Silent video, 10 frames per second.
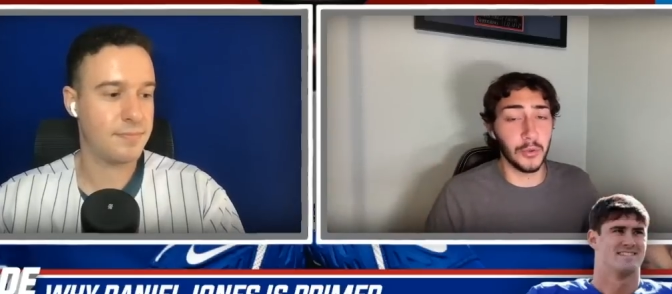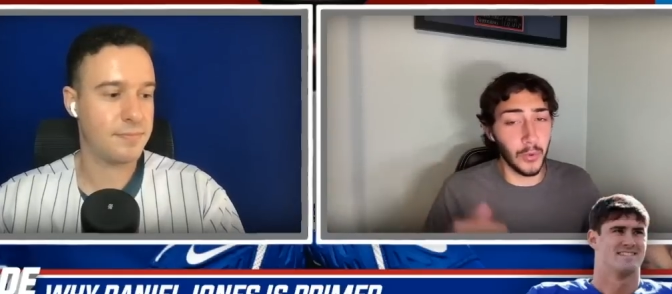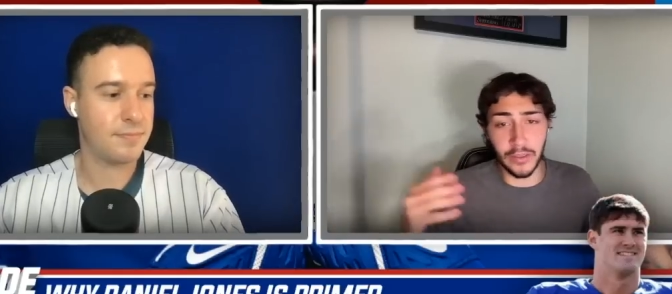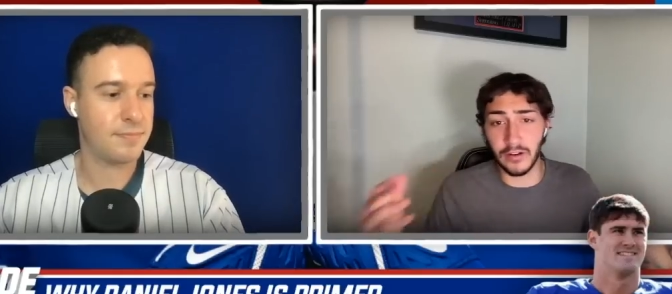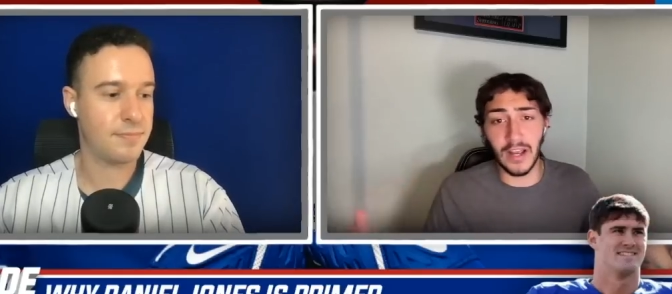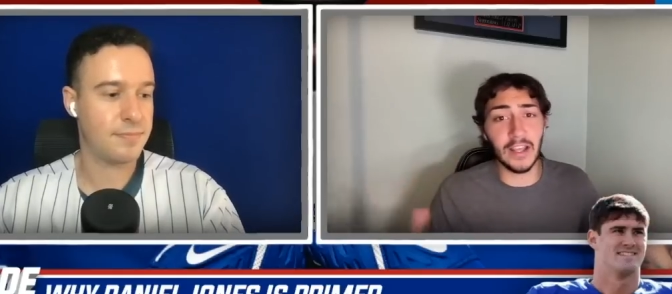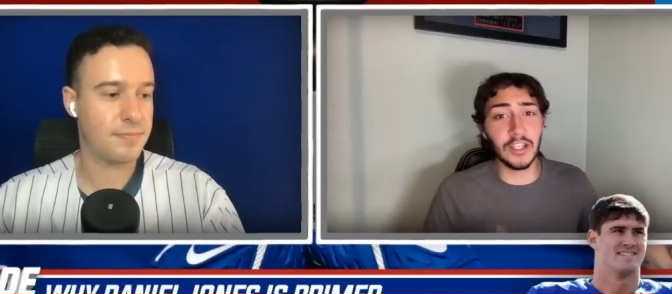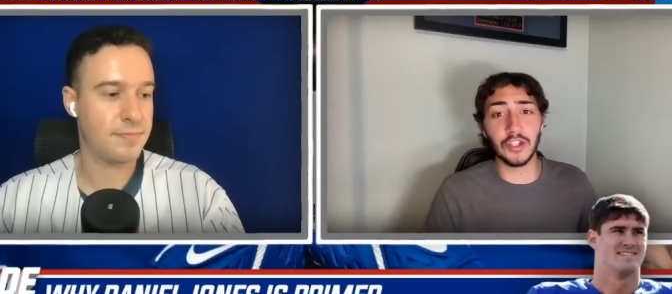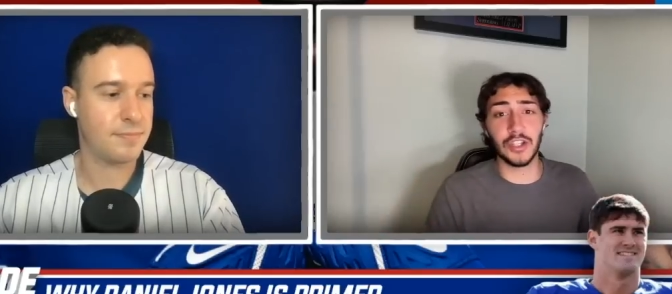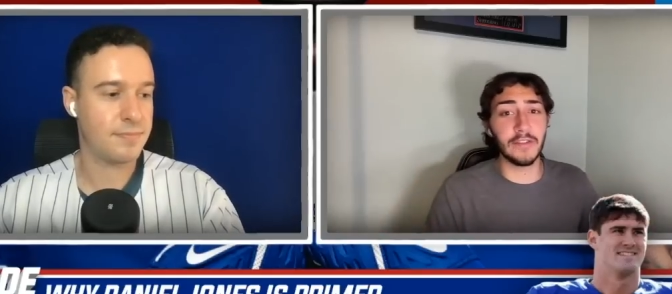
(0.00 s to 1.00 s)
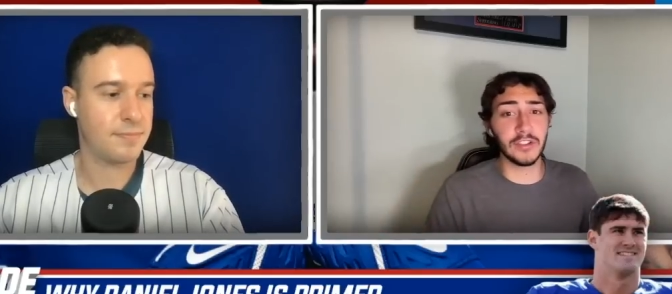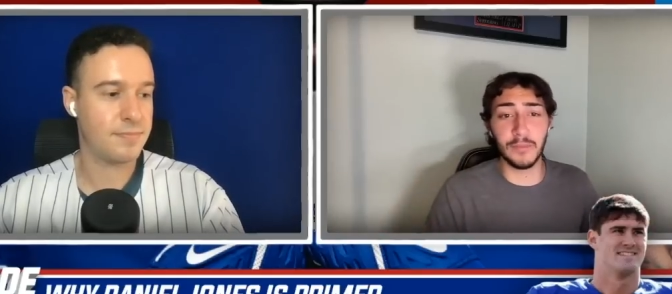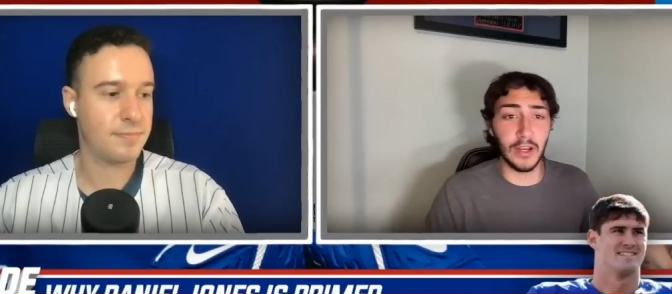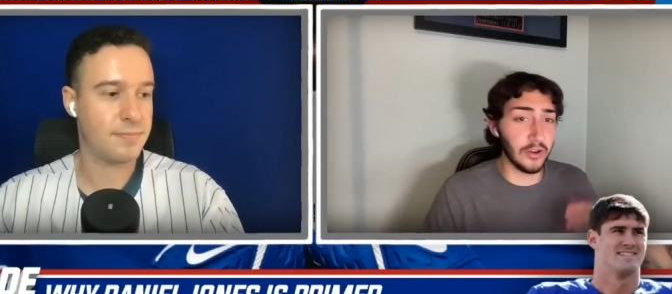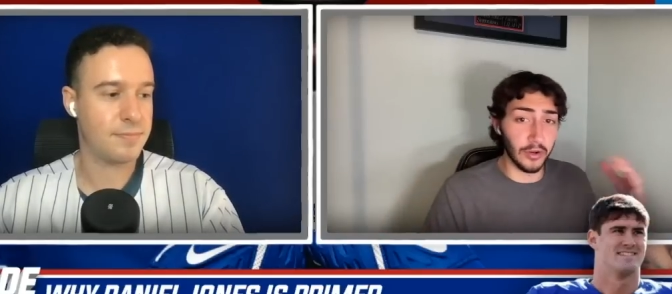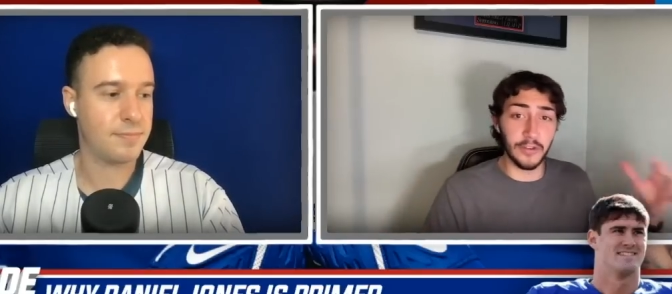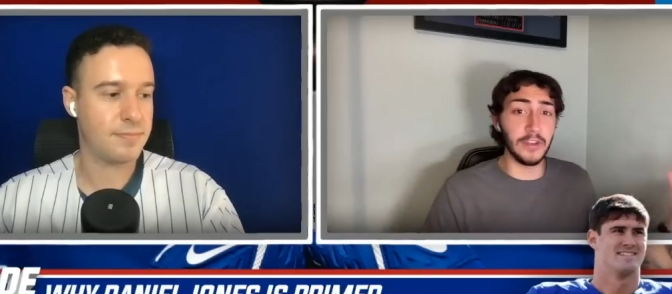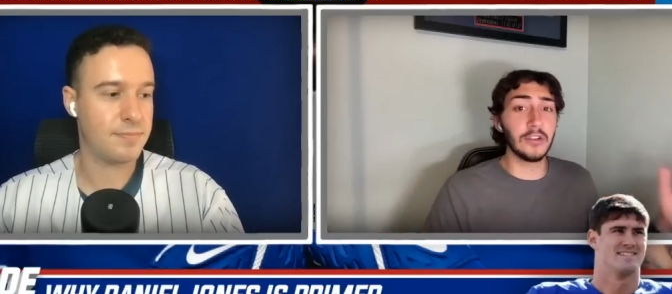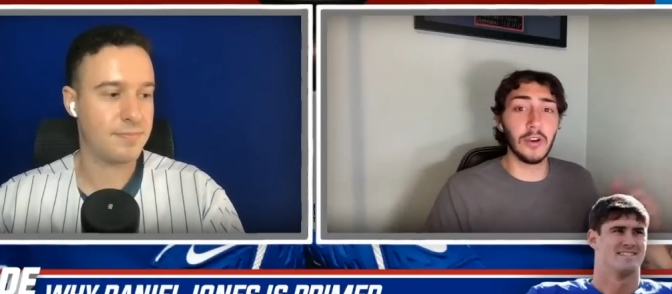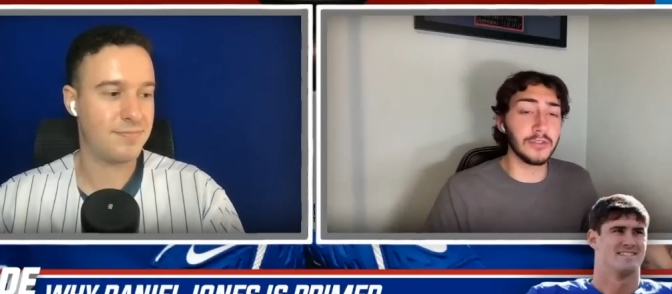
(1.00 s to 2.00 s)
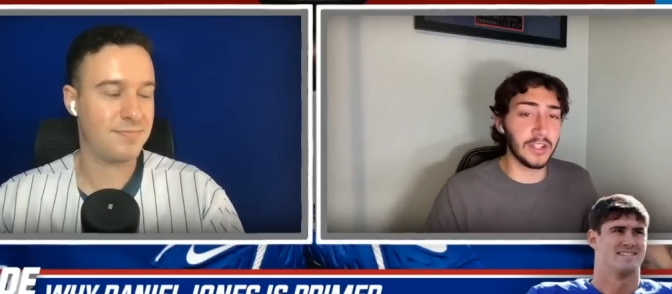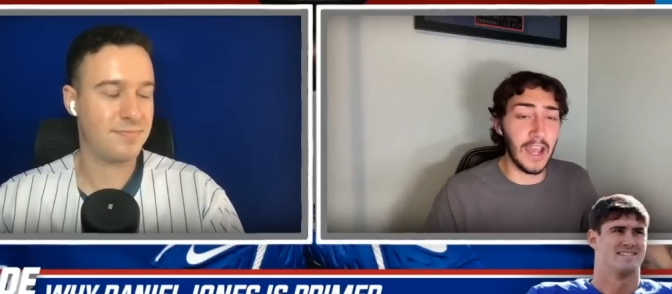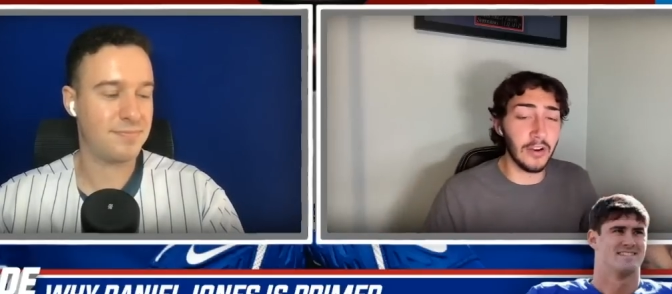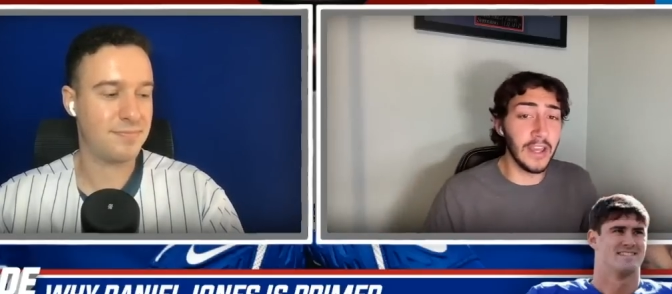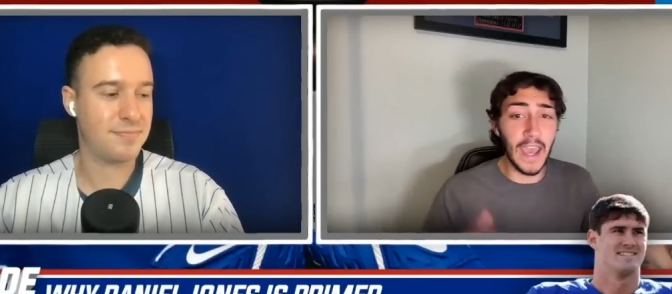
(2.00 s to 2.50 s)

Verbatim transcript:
Speaker 1: whether or not he shaves the beard or if he grows it out